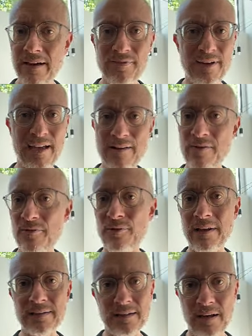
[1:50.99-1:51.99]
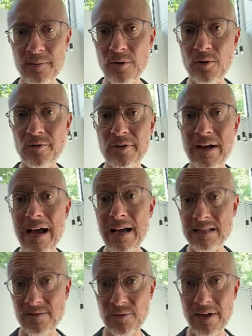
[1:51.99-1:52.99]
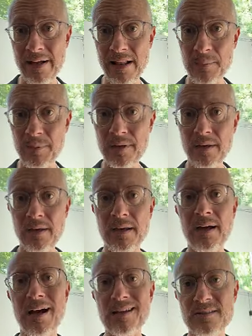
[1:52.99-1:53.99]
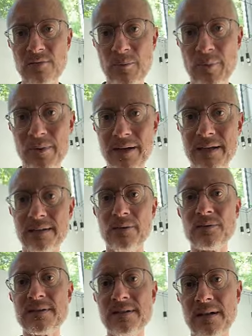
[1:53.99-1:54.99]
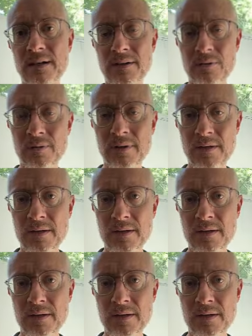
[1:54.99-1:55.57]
have, a friend come over, ask for help, ask for prayer, don't stay alone.